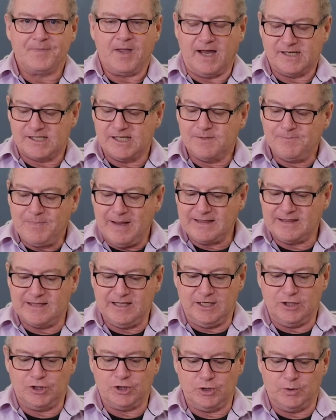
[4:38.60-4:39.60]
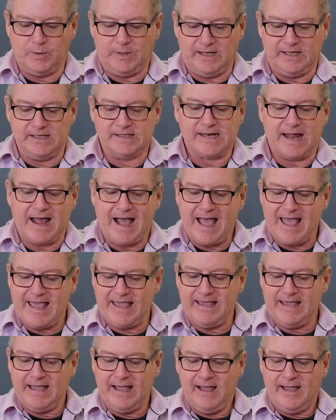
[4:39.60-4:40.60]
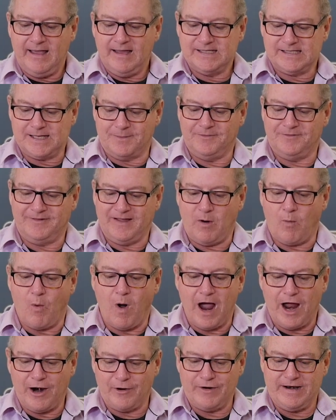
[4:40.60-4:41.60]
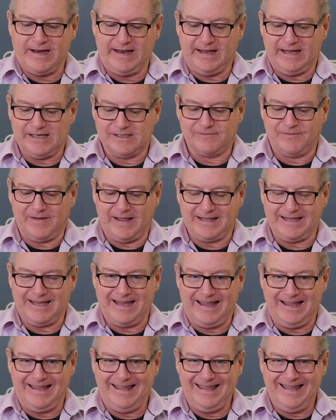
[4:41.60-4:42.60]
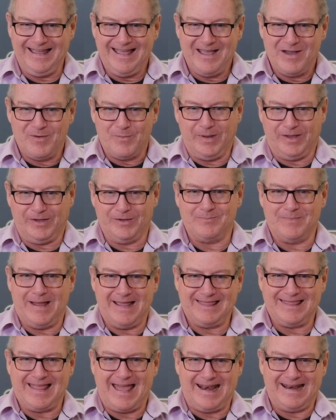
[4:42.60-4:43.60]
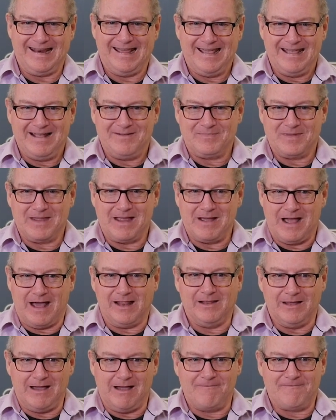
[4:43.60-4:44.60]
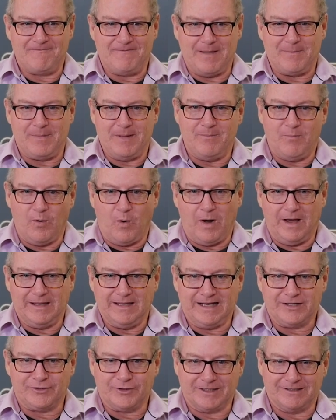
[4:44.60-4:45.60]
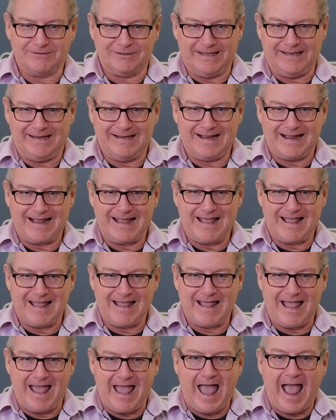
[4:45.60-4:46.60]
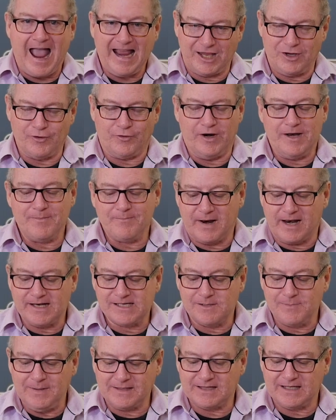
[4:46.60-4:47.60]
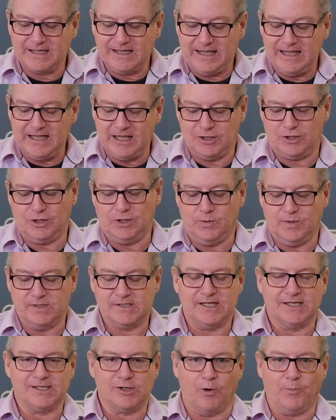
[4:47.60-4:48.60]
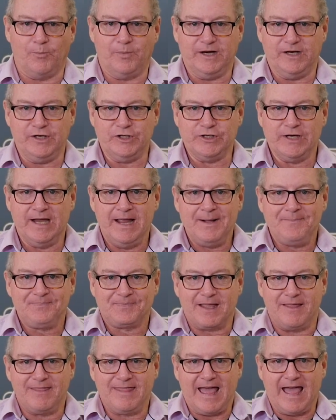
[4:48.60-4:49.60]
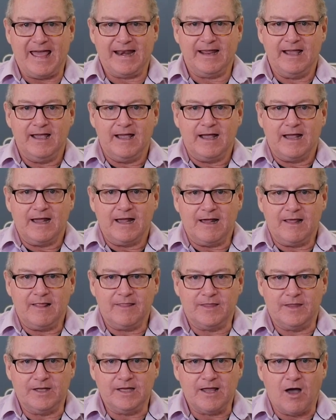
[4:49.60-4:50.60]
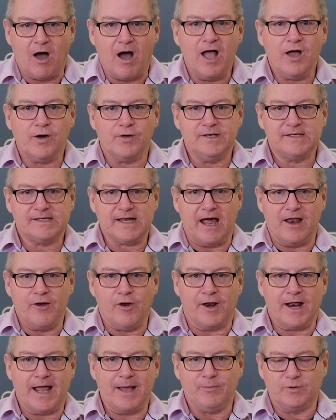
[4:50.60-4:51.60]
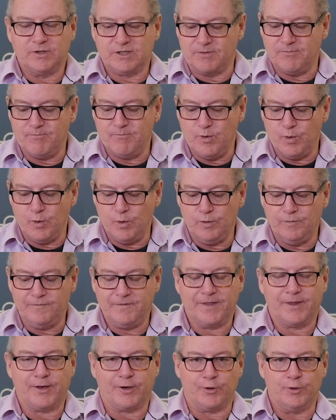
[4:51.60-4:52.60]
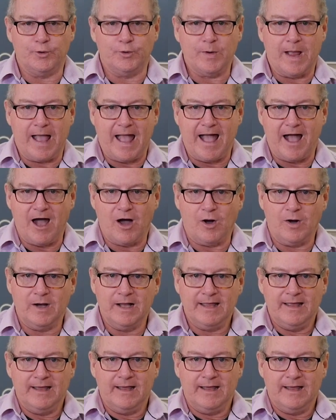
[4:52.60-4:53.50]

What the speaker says: I suspect the issue is some of our wiring is fairly hinky. We could make that a fair bit more electrically accurate, but I suspect the key issue is the salt bridge, that the ions are not able to move through our